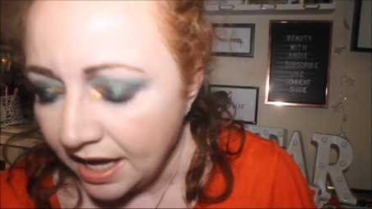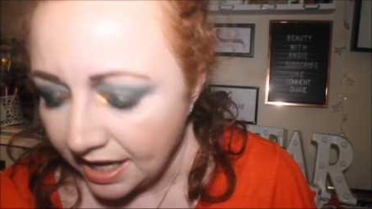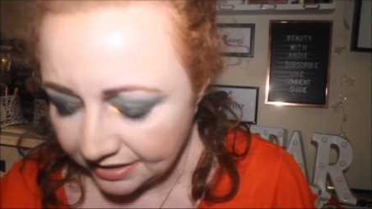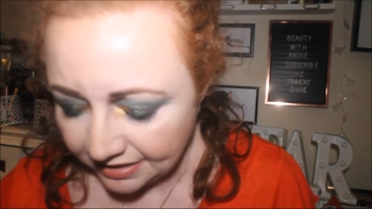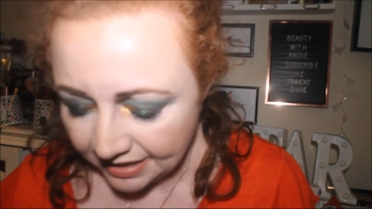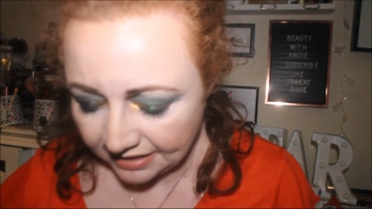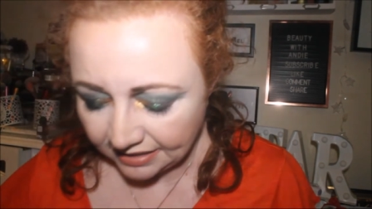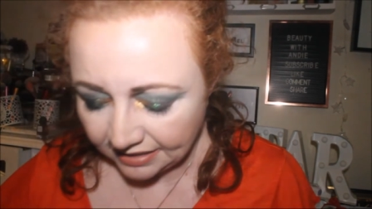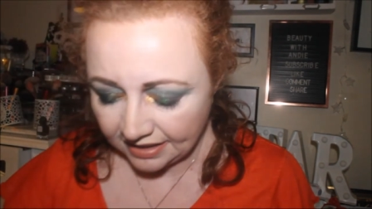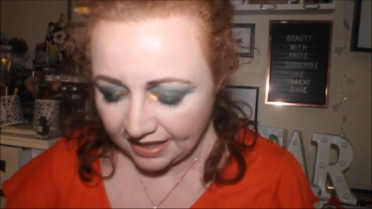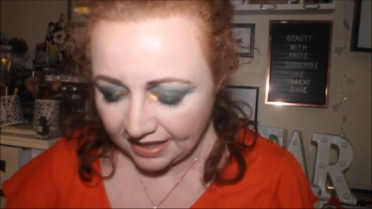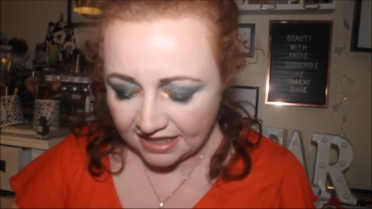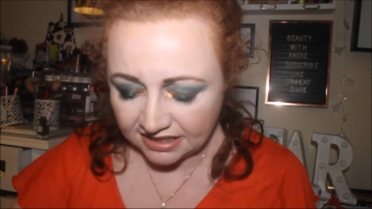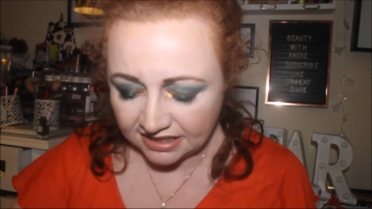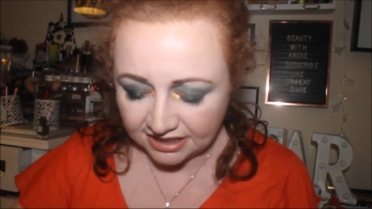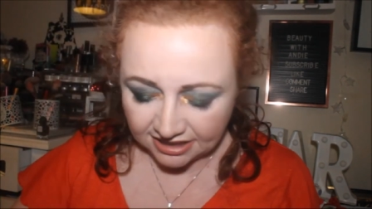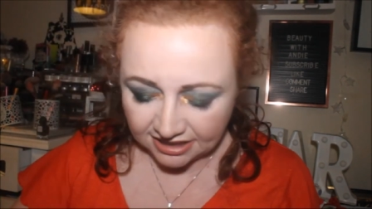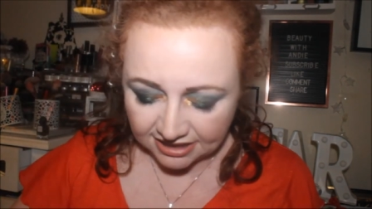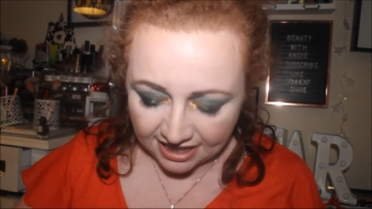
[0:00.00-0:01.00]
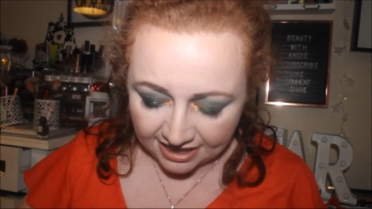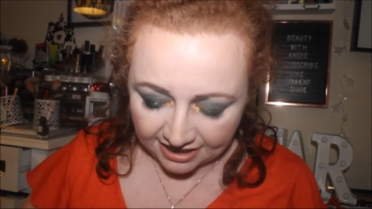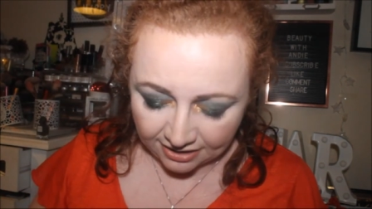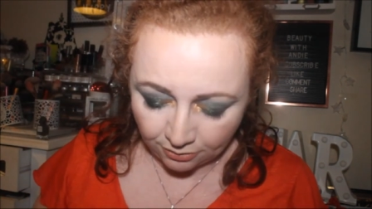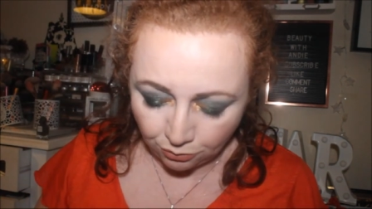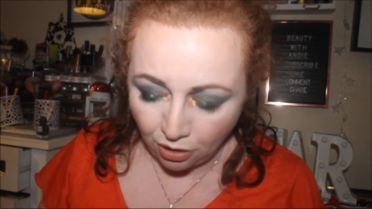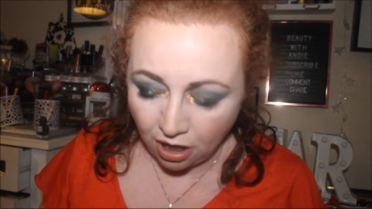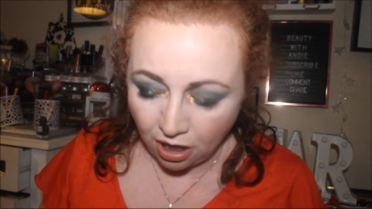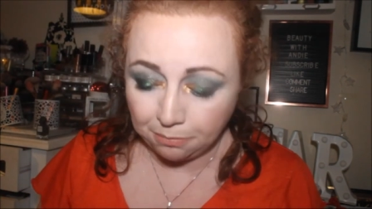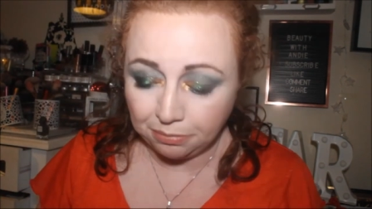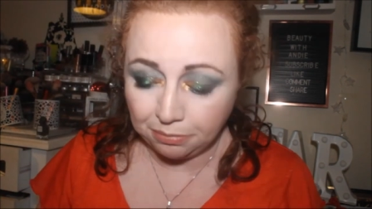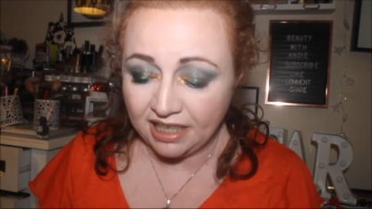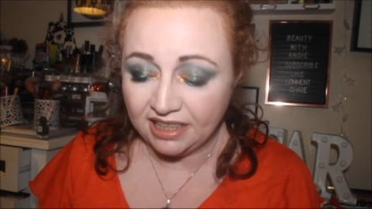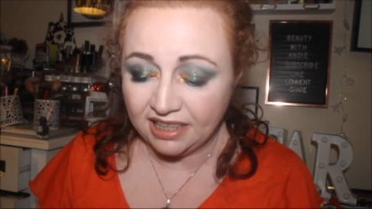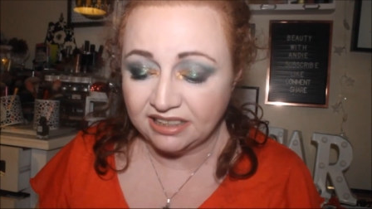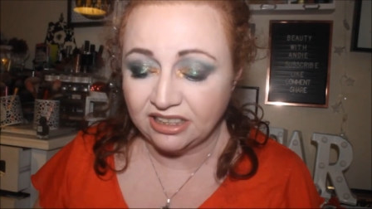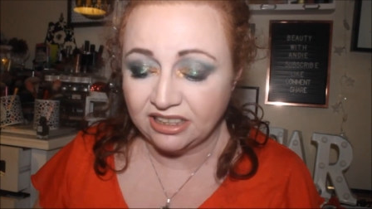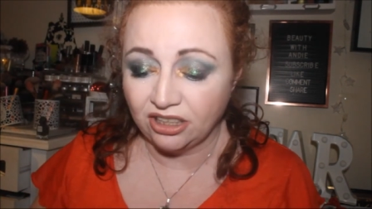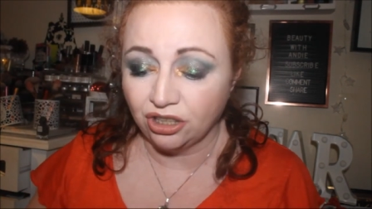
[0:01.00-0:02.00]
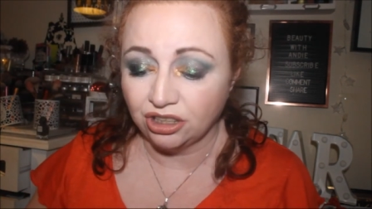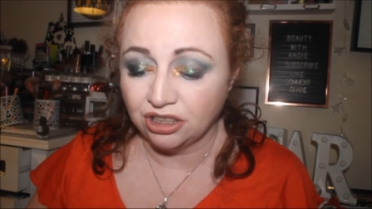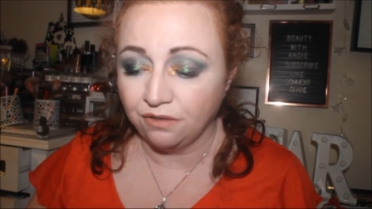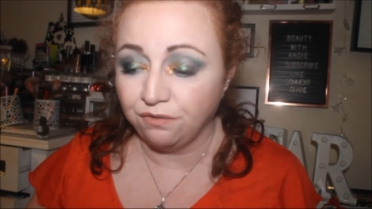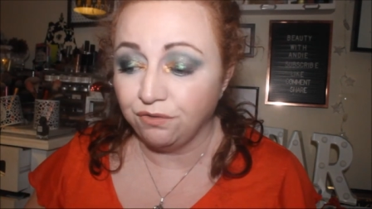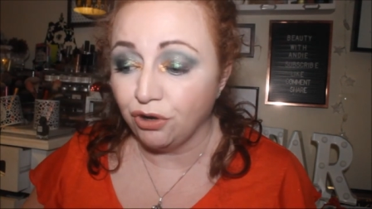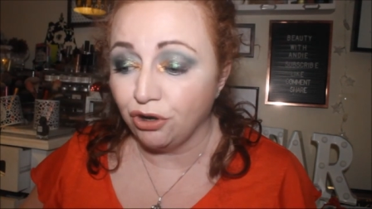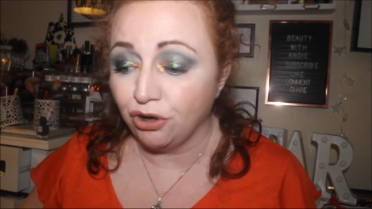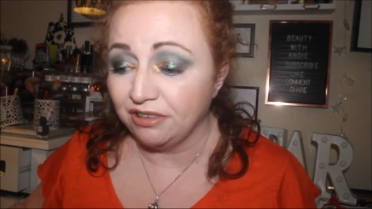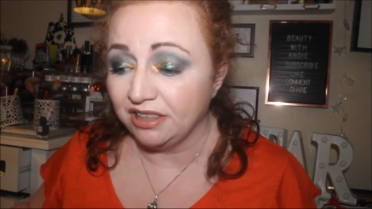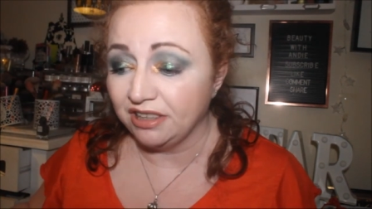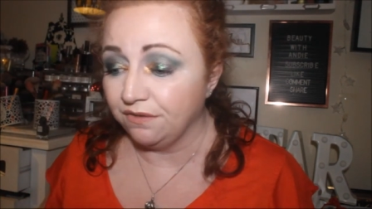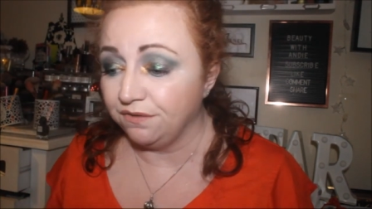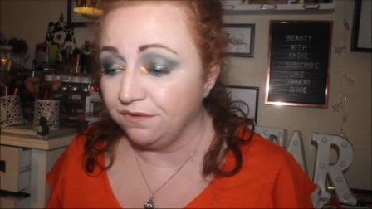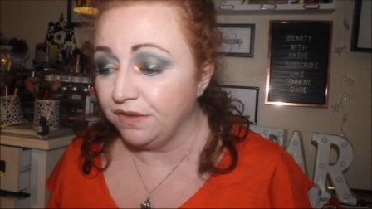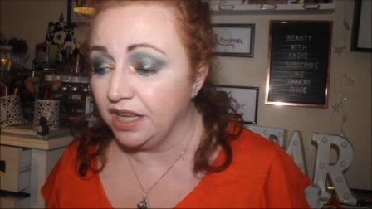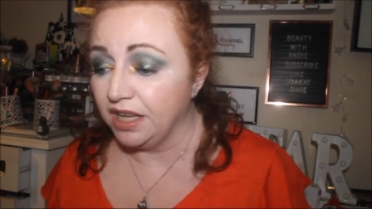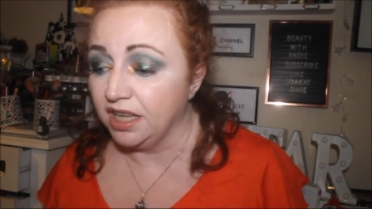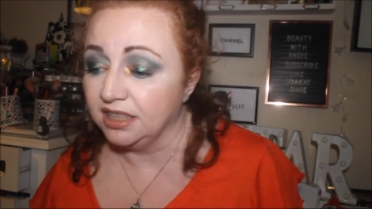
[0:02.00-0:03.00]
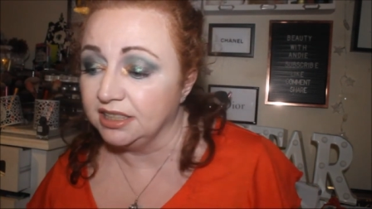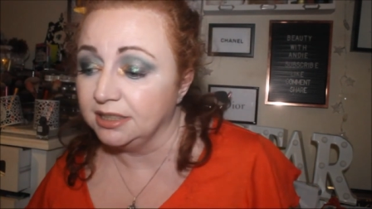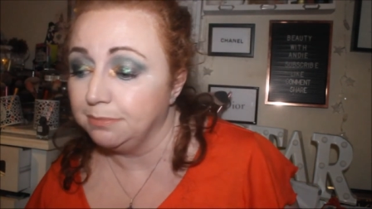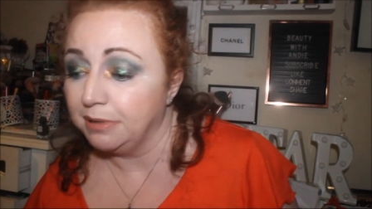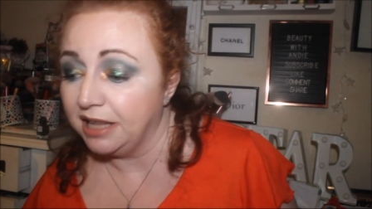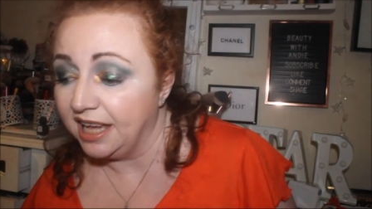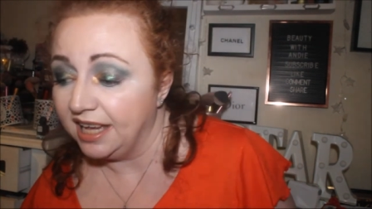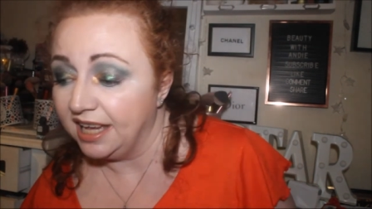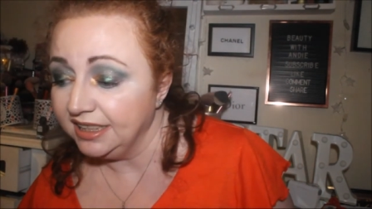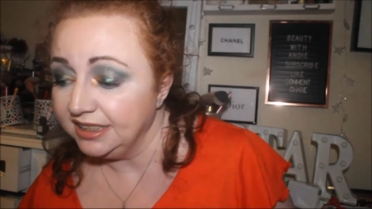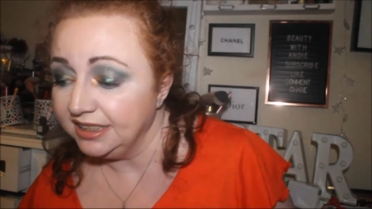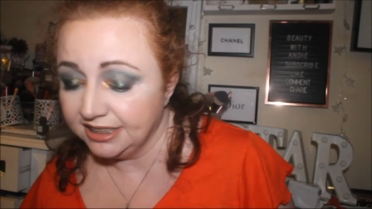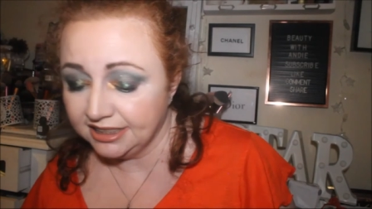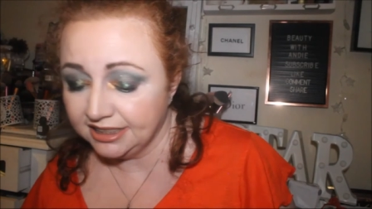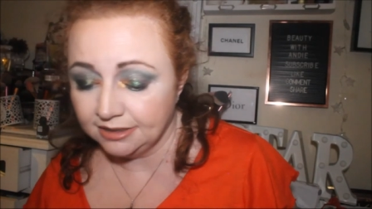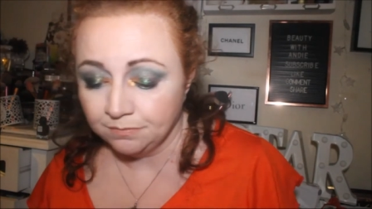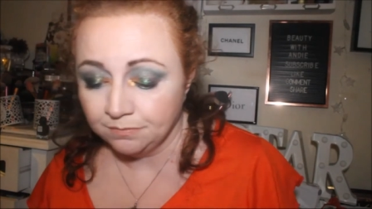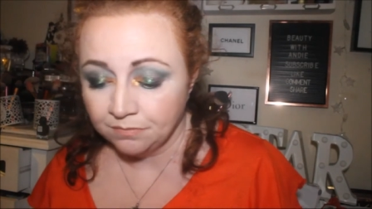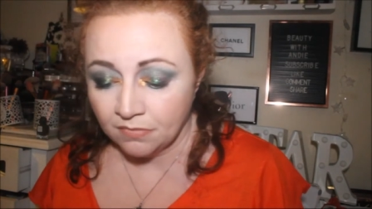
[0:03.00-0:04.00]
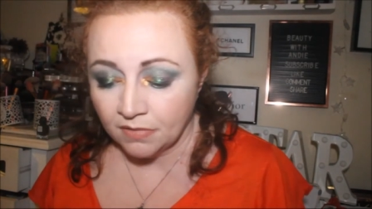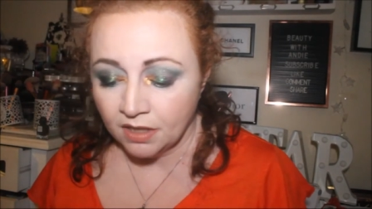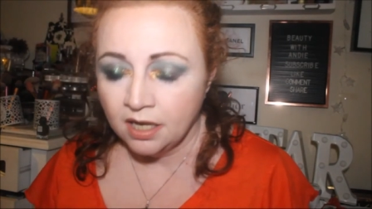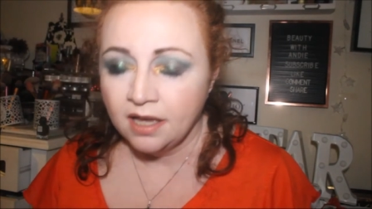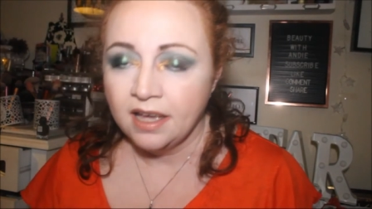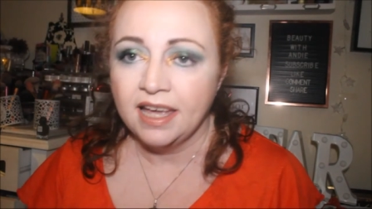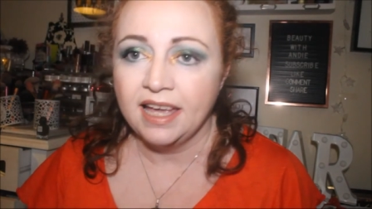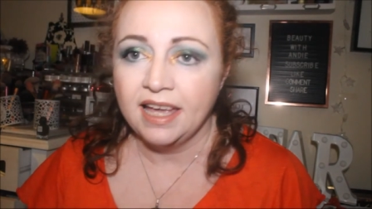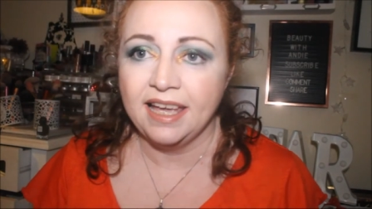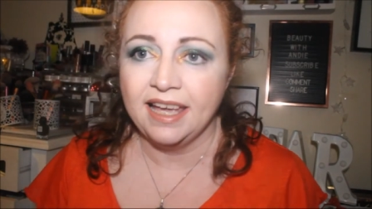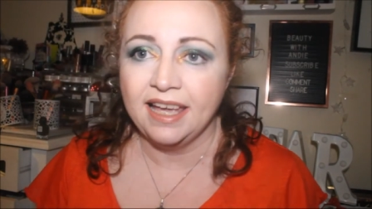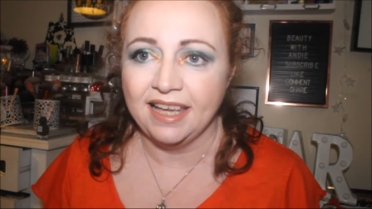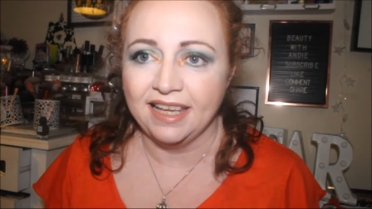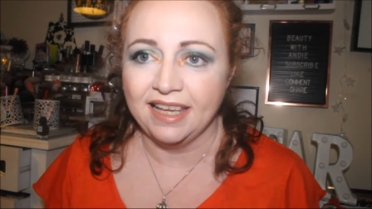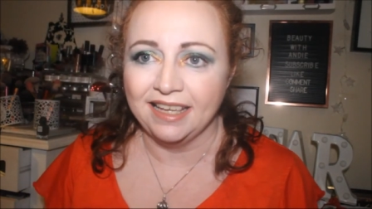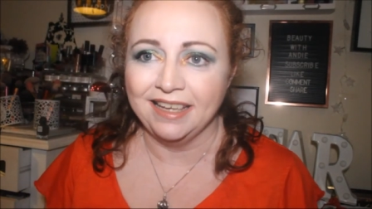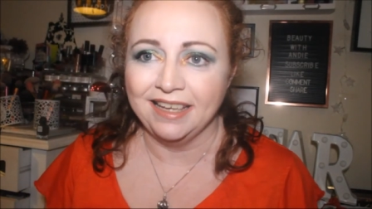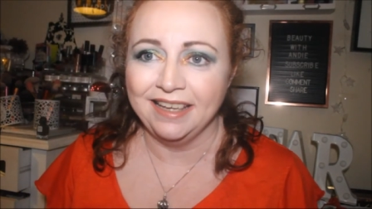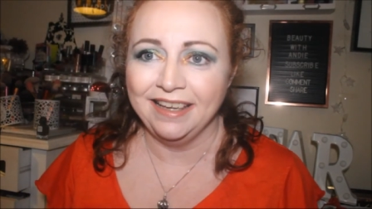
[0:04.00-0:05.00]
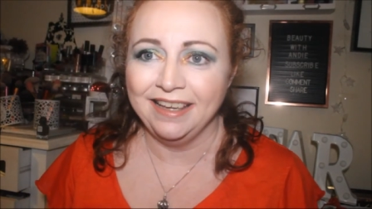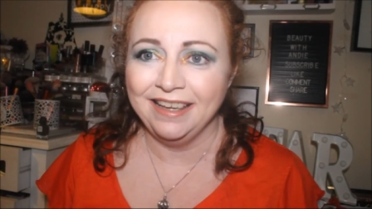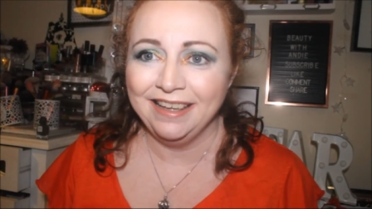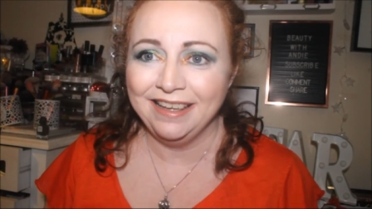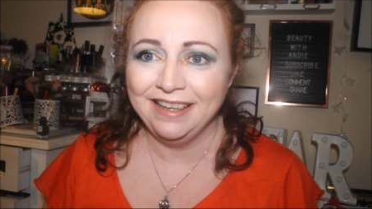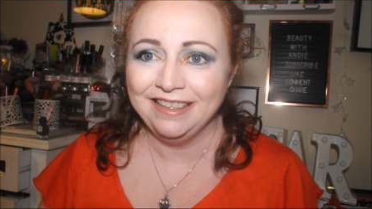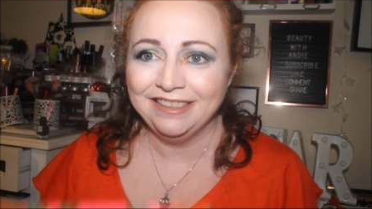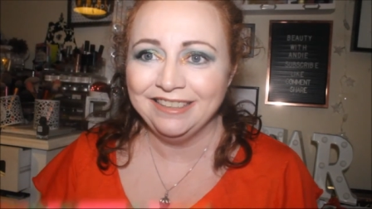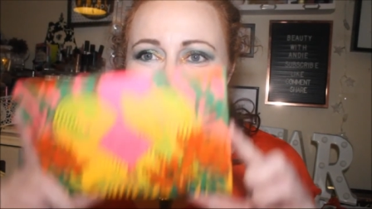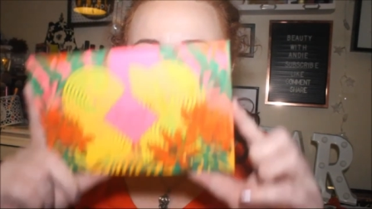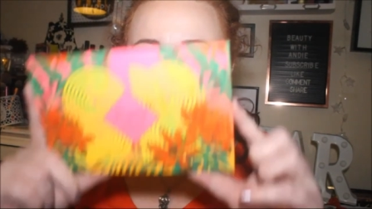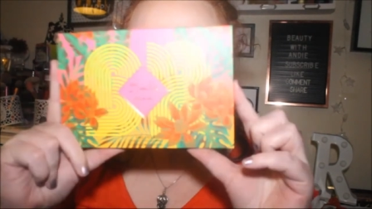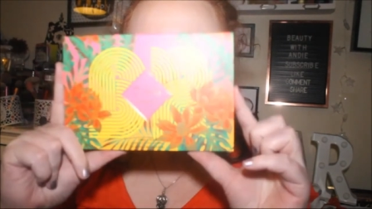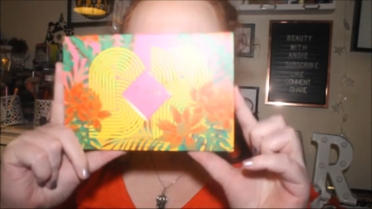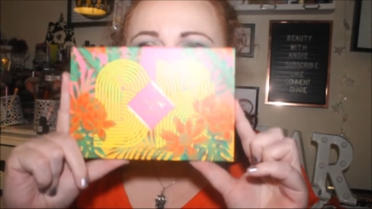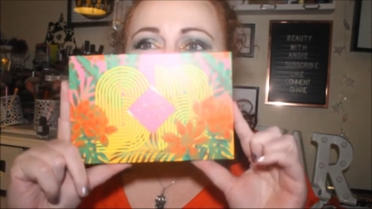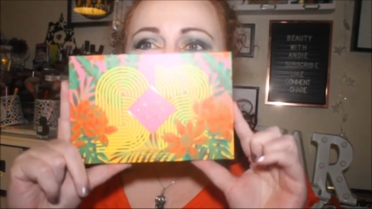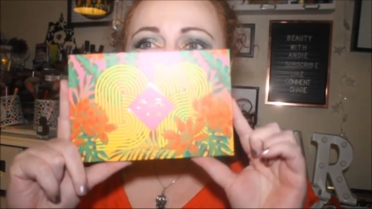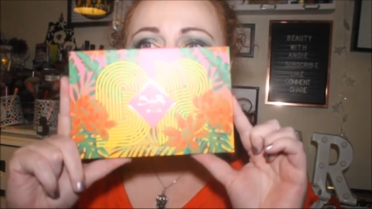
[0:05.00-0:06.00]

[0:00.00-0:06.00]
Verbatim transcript: and then the last thing what I placed the order for in the first place is